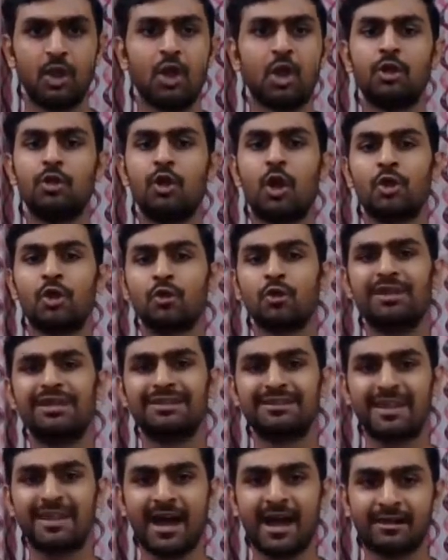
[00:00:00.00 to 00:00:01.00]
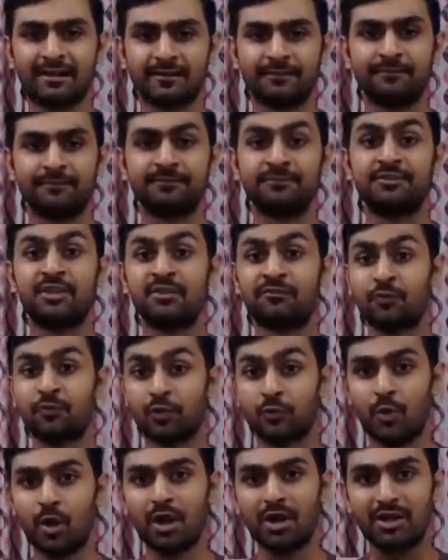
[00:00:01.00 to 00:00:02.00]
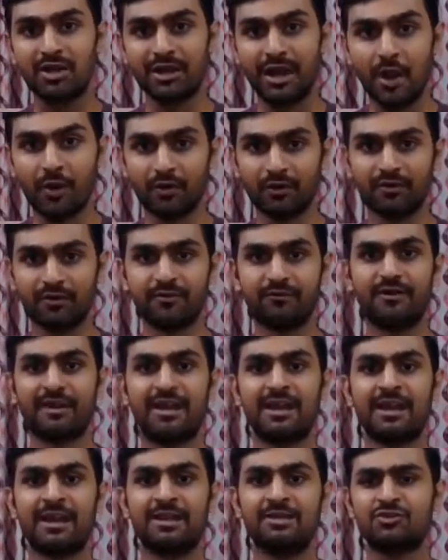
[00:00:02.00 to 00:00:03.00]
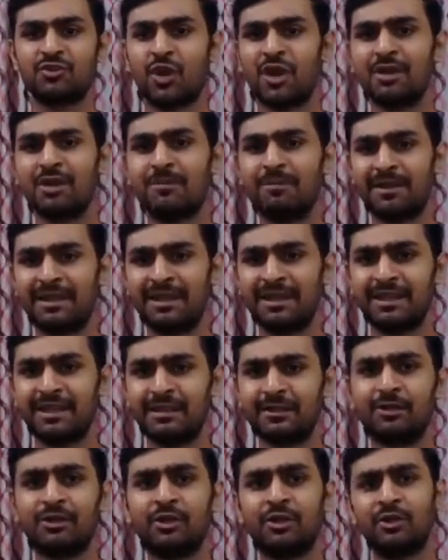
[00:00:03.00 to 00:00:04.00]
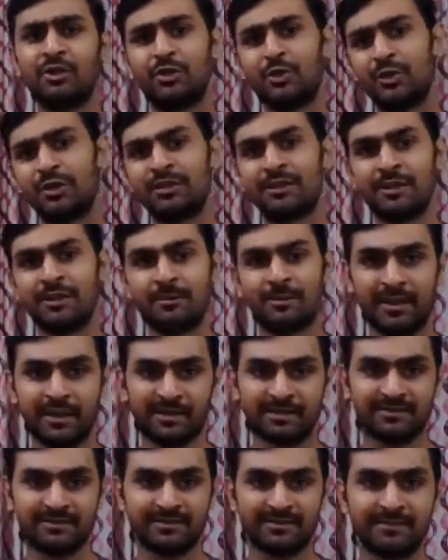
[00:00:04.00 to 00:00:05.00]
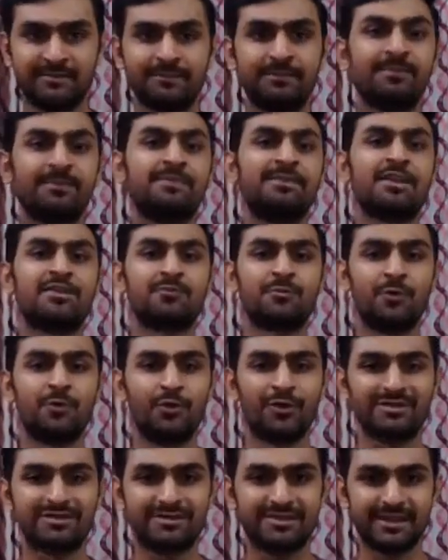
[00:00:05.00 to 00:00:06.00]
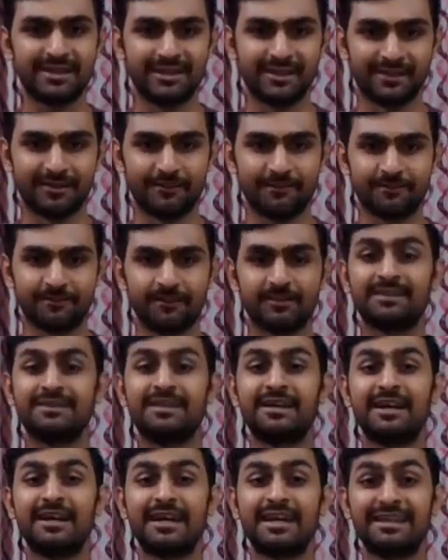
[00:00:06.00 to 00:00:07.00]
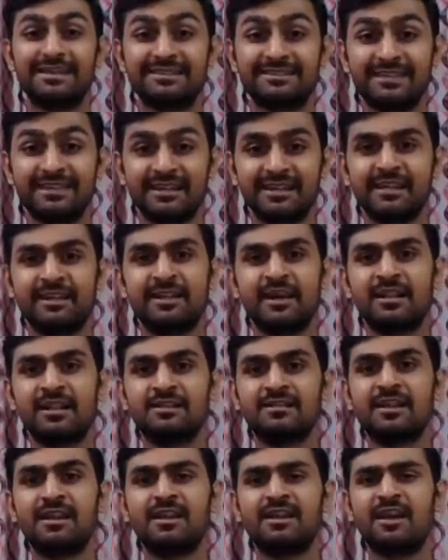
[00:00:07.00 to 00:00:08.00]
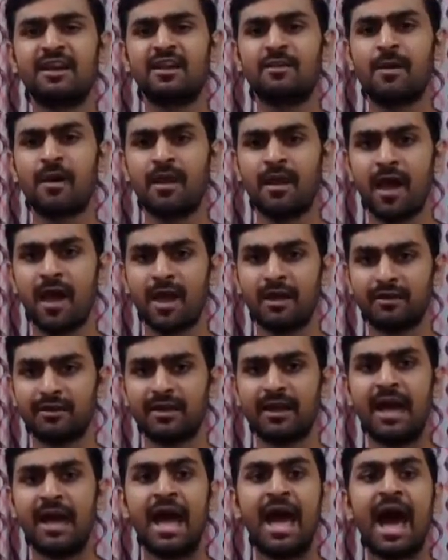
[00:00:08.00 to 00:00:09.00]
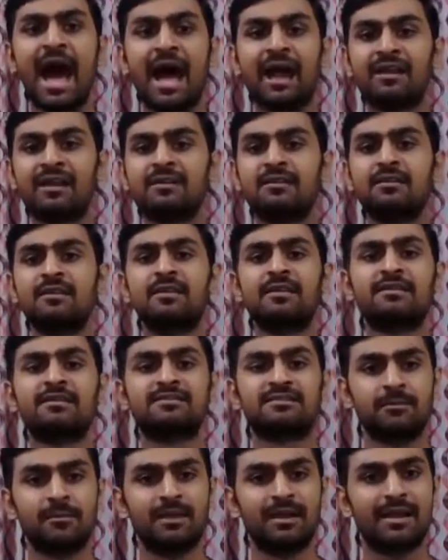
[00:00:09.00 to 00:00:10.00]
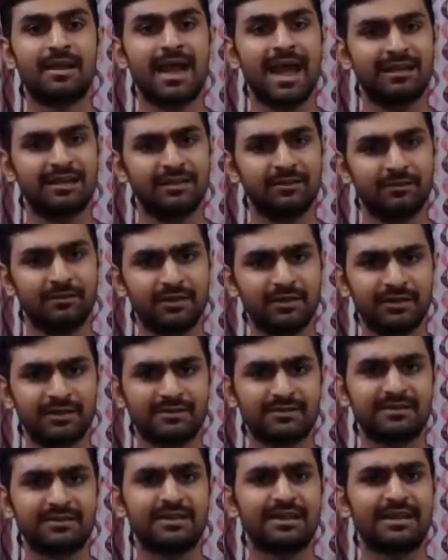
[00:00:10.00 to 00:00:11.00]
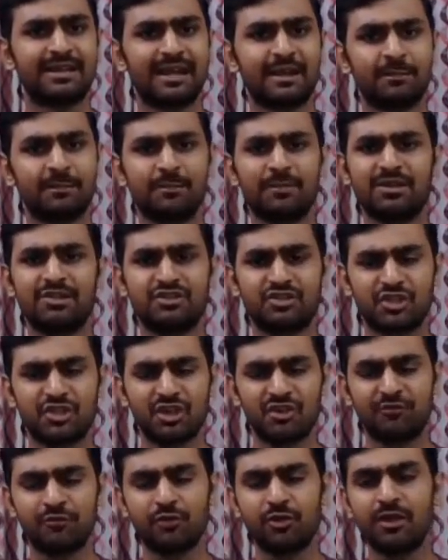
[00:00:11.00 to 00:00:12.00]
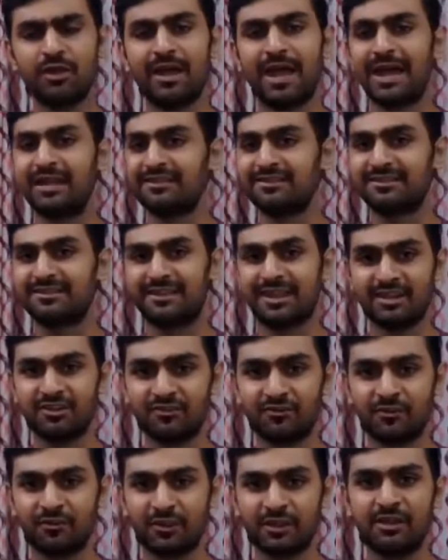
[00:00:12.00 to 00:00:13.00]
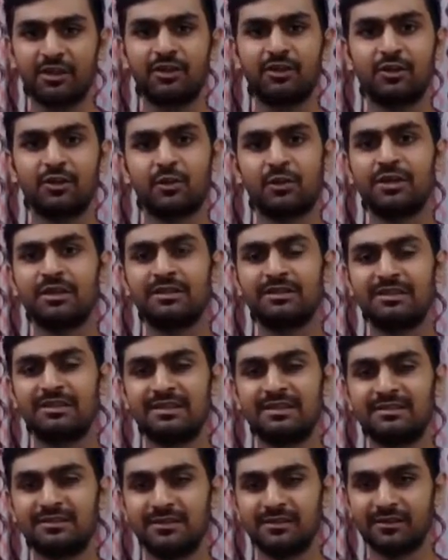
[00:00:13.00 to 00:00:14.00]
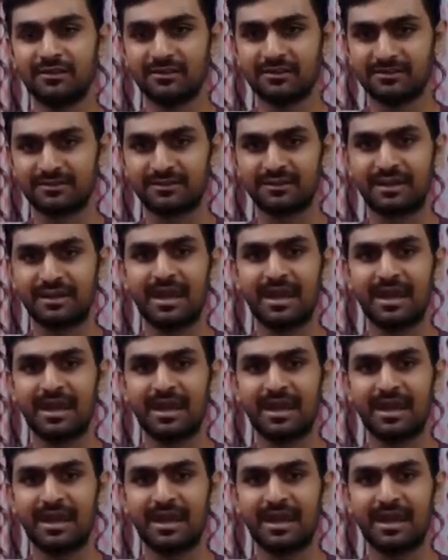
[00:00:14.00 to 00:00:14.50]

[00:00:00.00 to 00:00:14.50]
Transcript: Not only that, the football ground where I enjoyed playing during the breaks, the sports day, the aesthetic cultural garba night and similar activities kept me cheerful and stress-free during these years